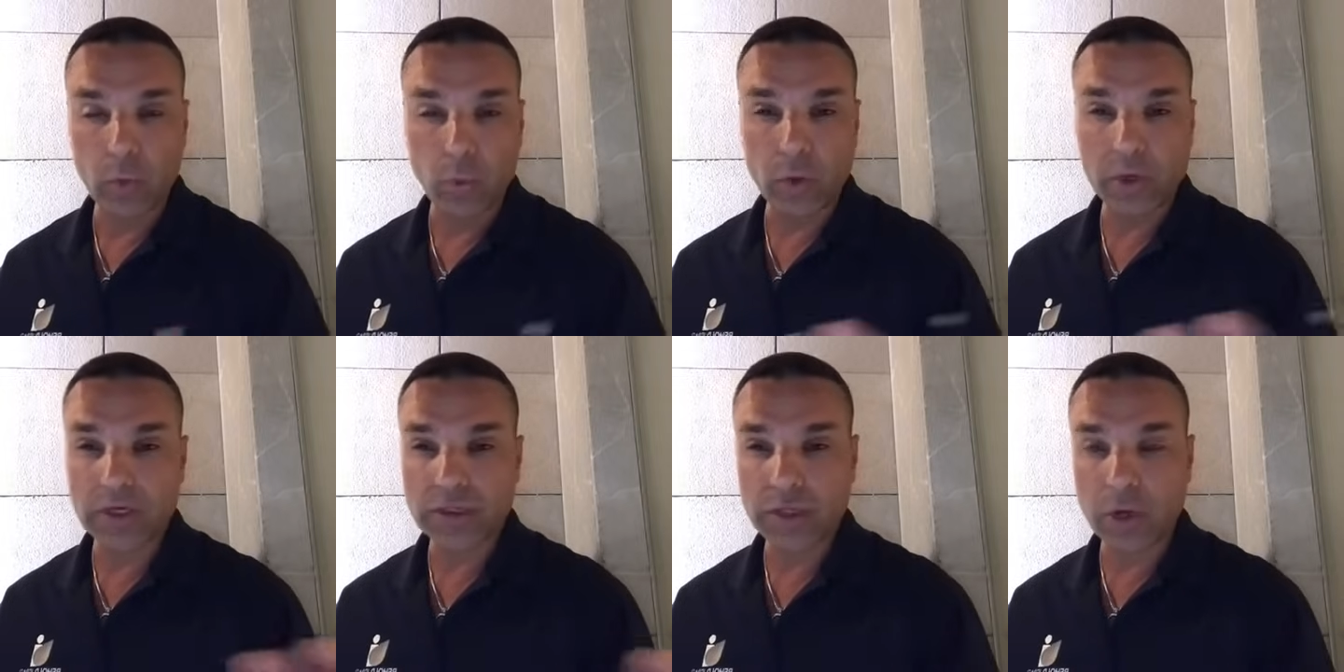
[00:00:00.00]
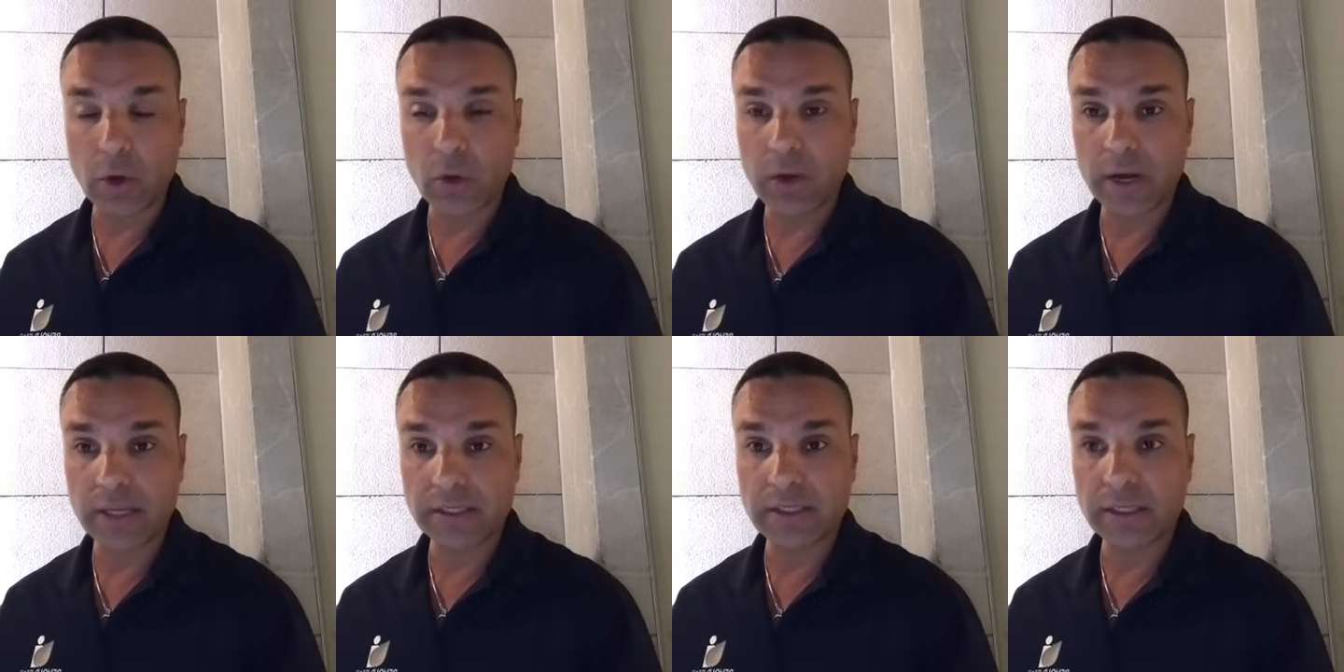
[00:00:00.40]
What is the
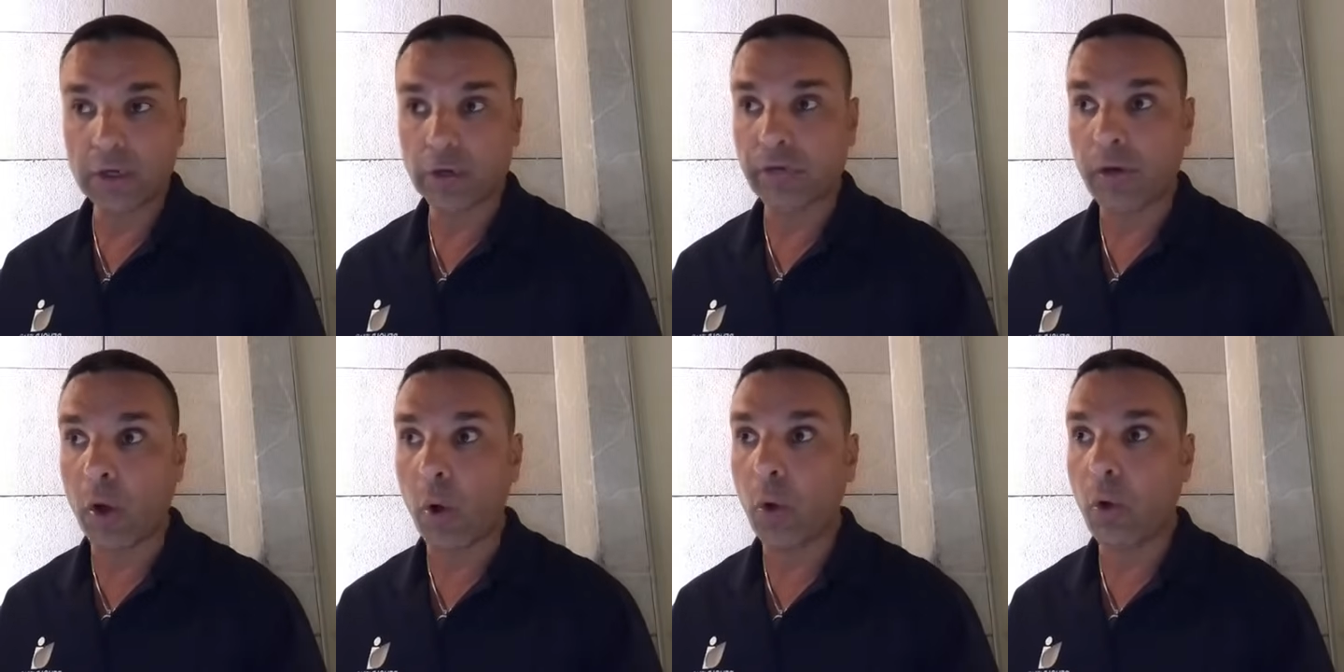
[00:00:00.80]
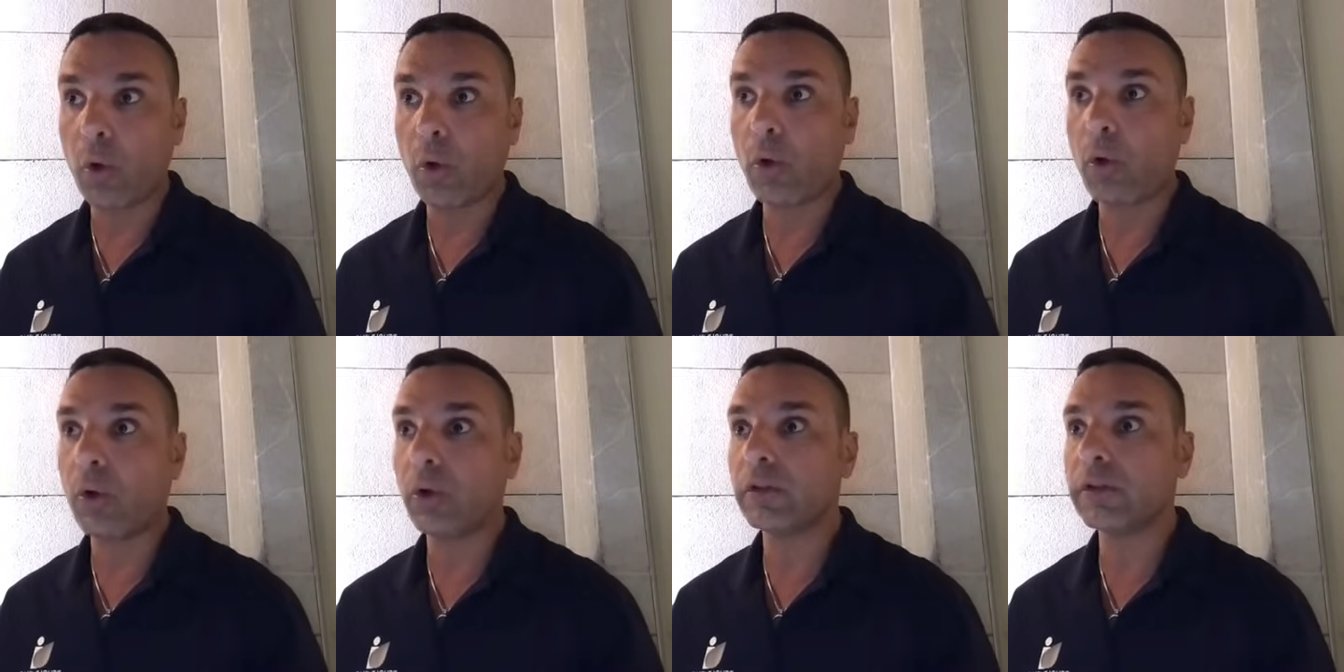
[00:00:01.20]
whole idea of
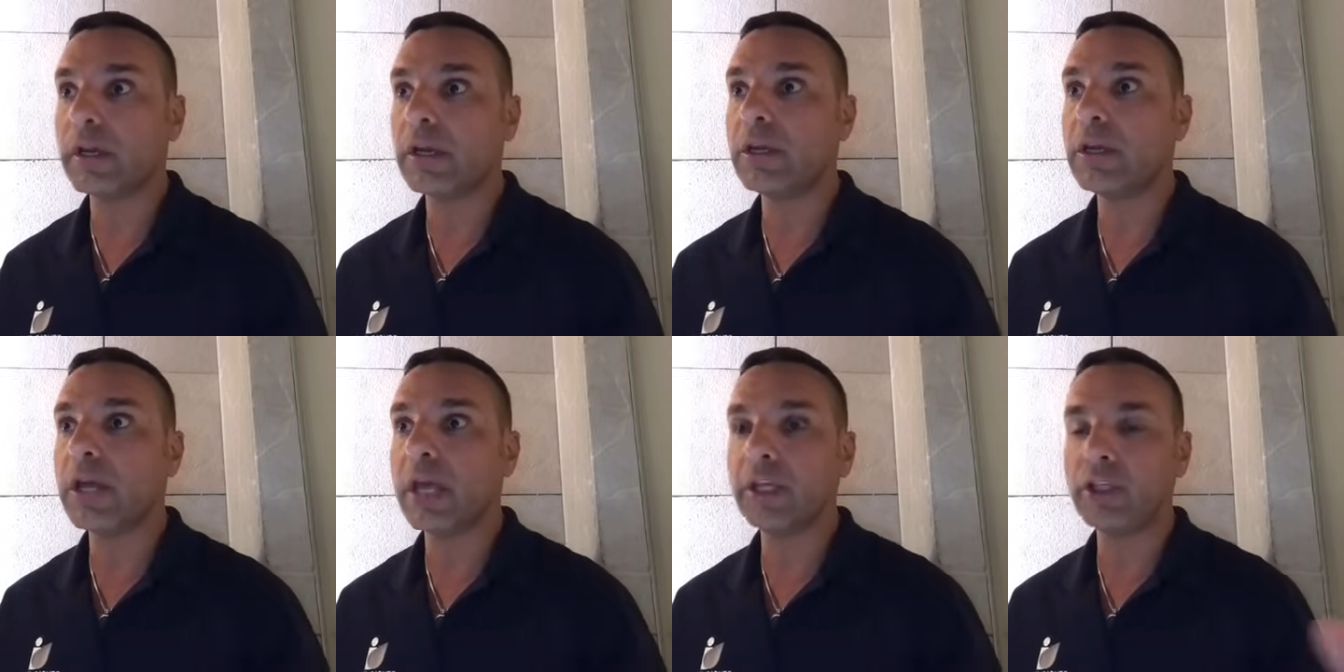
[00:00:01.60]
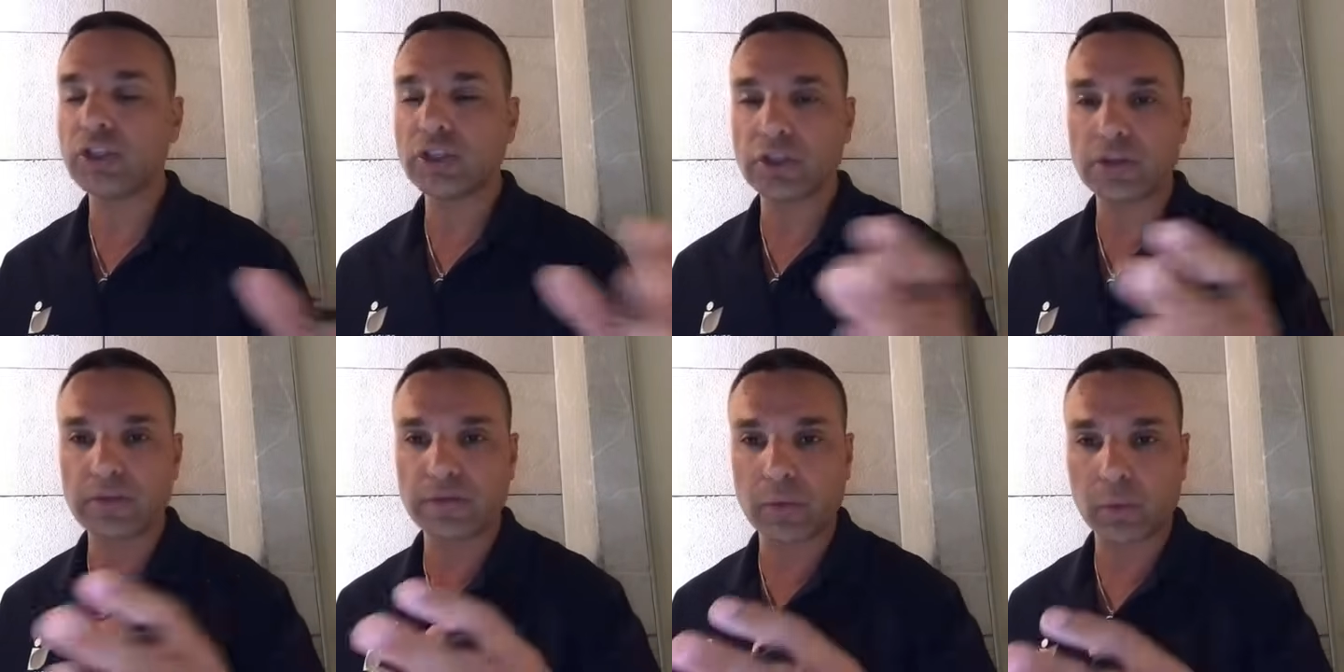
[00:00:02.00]
all the
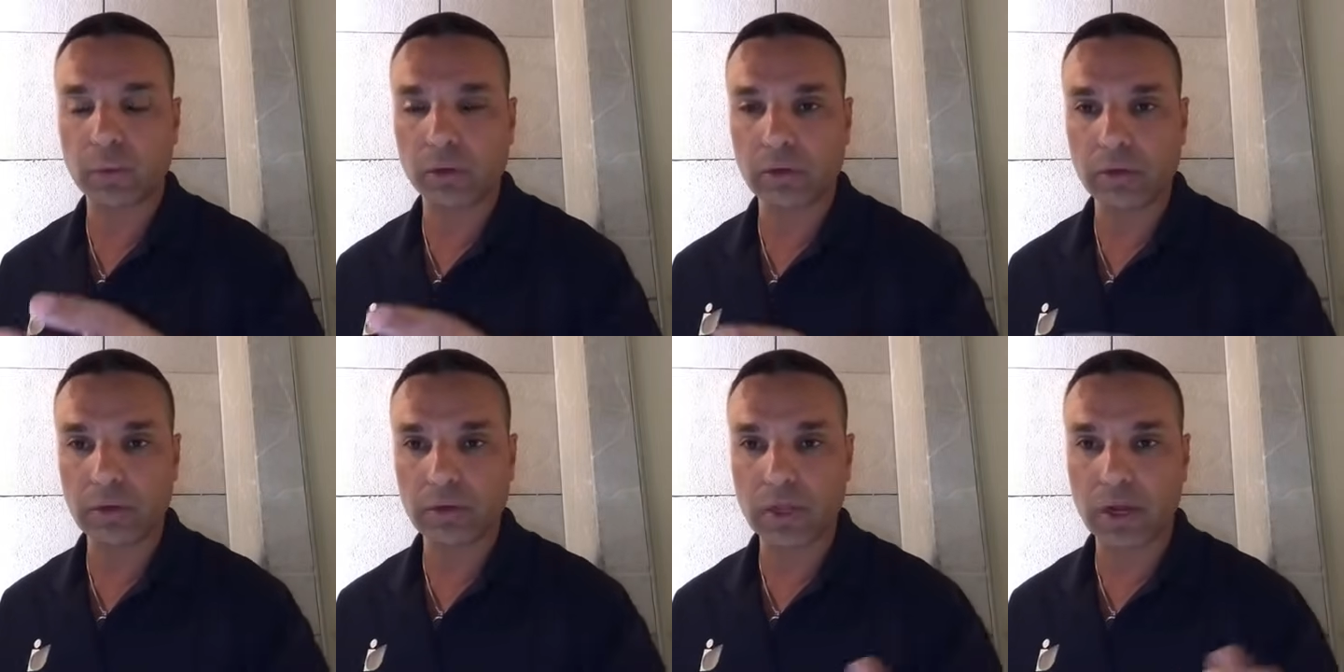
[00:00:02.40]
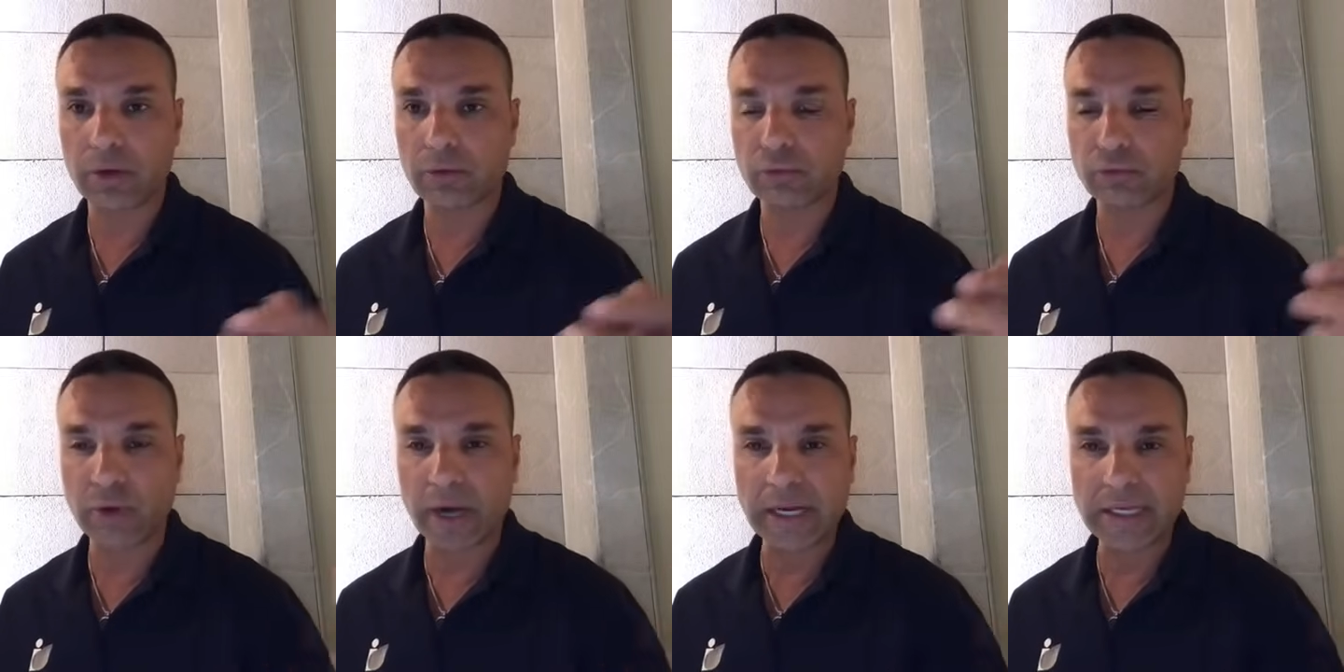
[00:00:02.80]
nations of the world are
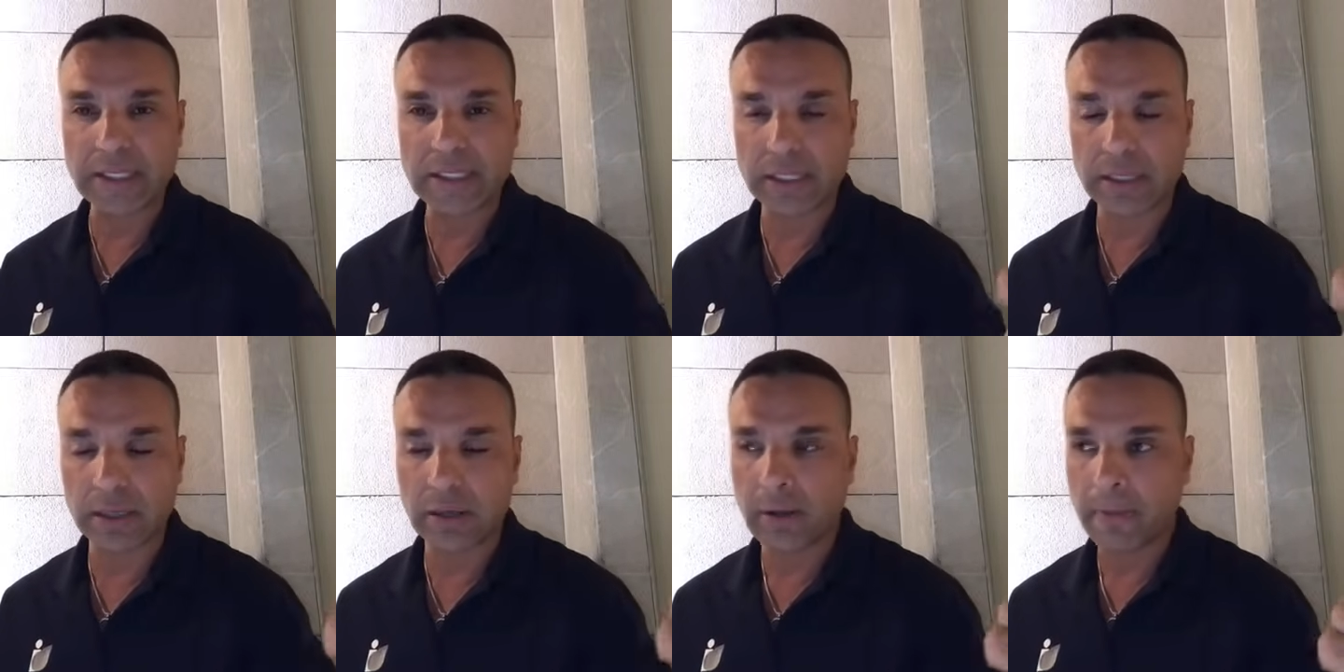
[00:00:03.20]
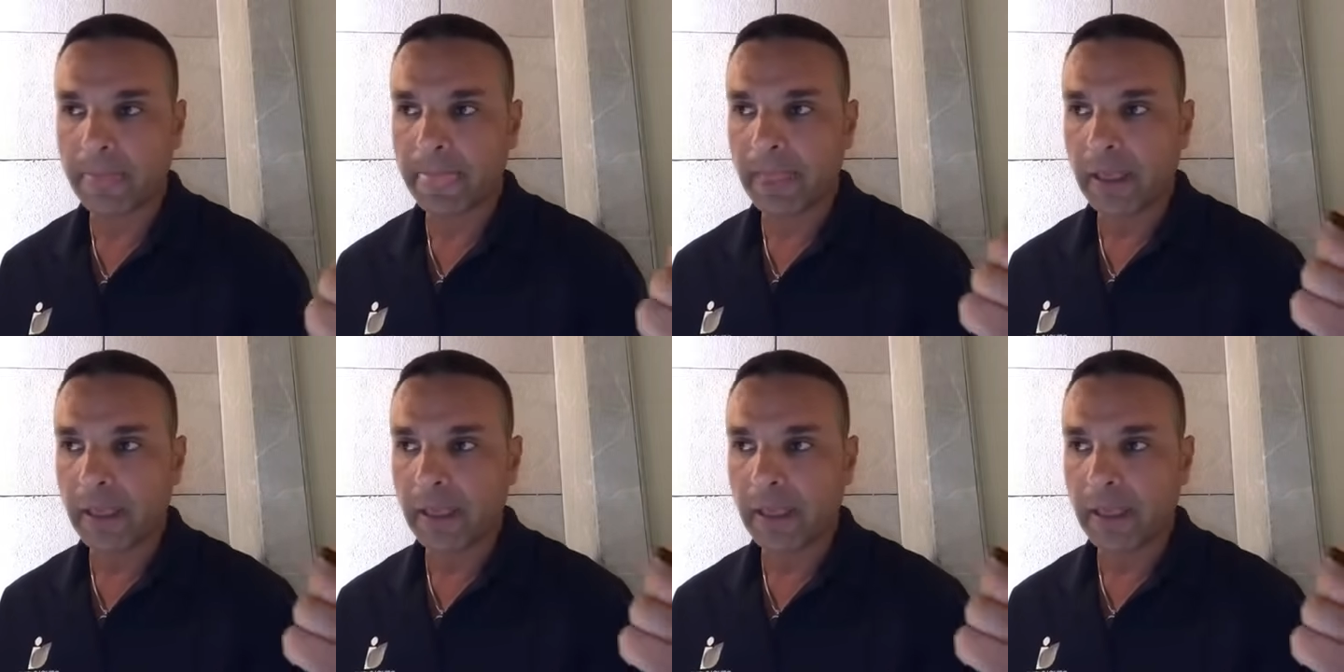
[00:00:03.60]
rising